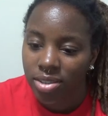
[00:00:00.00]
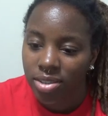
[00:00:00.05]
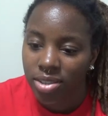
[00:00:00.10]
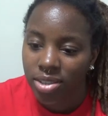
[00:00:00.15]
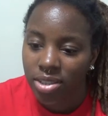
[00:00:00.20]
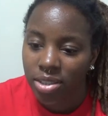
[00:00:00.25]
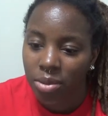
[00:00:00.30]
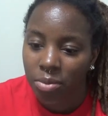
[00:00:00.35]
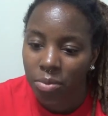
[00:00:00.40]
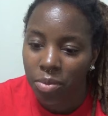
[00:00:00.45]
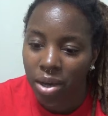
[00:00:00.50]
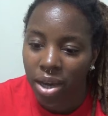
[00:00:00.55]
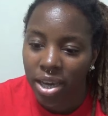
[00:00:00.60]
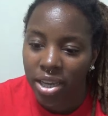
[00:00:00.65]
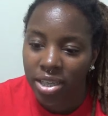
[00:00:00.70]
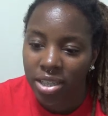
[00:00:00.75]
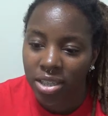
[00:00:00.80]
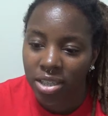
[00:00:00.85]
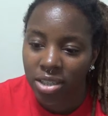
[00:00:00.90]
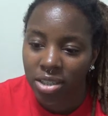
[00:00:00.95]

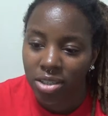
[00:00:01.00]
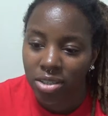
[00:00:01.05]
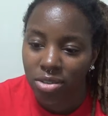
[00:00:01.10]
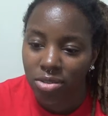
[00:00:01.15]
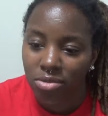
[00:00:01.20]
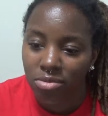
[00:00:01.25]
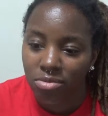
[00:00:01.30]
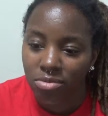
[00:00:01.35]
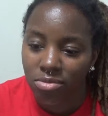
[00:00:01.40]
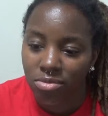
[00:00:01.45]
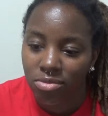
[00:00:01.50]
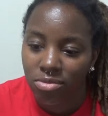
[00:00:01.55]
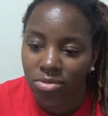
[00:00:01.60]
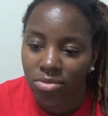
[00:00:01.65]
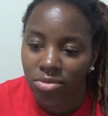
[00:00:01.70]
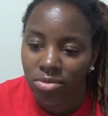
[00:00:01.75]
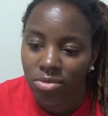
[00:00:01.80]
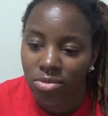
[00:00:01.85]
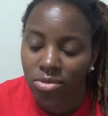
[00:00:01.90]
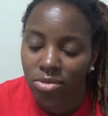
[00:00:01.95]
somebody
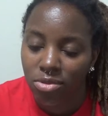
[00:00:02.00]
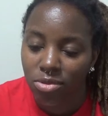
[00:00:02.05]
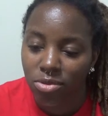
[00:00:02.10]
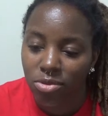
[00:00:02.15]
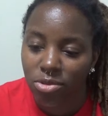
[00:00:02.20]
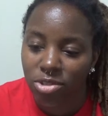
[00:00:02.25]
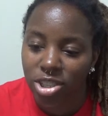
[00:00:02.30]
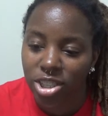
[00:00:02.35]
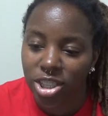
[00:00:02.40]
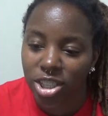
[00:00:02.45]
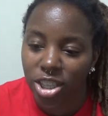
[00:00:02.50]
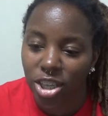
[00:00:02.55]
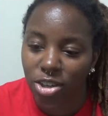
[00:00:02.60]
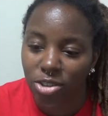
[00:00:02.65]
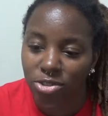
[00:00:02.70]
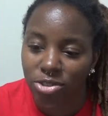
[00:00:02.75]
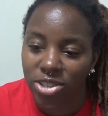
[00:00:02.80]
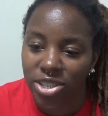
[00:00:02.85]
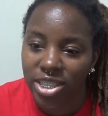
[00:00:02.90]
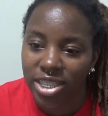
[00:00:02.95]
was
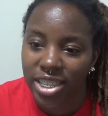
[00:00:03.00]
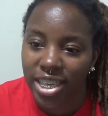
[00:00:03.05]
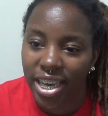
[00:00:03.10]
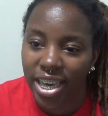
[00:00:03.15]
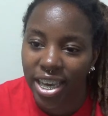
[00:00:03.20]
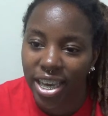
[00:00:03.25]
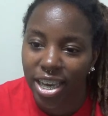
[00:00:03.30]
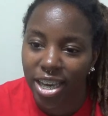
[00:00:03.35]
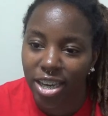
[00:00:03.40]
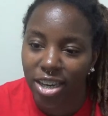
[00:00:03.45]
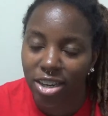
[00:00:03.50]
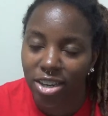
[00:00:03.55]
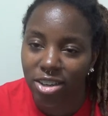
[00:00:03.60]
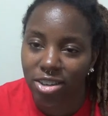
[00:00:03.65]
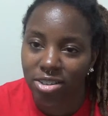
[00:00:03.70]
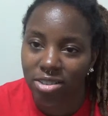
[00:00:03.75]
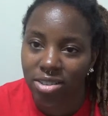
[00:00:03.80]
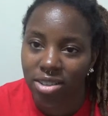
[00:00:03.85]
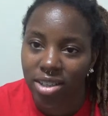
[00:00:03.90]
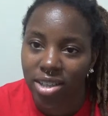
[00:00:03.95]
so
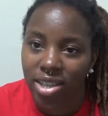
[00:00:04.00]
scared